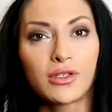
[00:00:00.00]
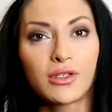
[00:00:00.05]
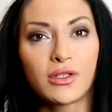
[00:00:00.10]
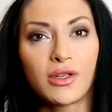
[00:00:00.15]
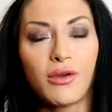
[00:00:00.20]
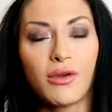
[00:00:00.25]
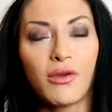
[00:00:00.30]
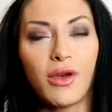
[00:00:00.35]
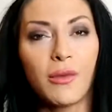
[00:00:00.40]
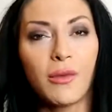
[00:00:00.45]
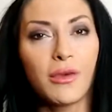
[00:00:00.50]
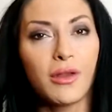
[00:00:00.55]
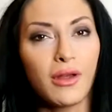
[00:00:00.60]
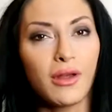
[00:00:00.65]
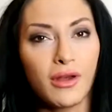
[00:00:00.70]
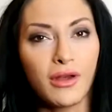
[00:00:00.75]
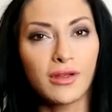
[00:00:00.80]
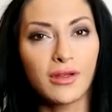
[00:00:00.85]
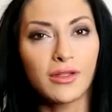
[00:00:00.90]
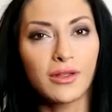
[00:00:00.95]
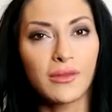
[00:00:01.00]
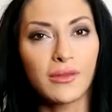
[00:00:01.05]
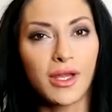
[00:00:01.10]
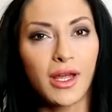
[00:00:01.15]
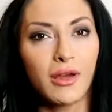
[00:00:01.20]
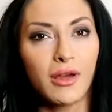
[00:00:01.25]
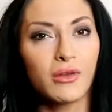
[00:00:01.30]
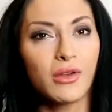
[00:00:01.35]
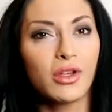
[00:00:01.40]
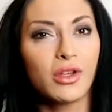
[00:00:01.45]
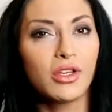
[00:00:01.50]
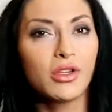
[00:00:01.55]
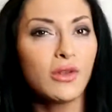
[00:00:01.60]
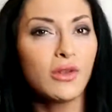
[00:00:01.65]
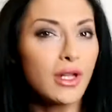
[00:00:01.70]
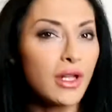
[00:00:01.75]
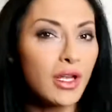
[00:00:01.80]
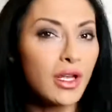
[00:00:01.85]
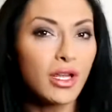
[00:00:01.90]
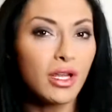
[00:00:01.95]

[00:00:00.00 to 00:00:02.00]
So I'm going to answer them now. I'm going to do a little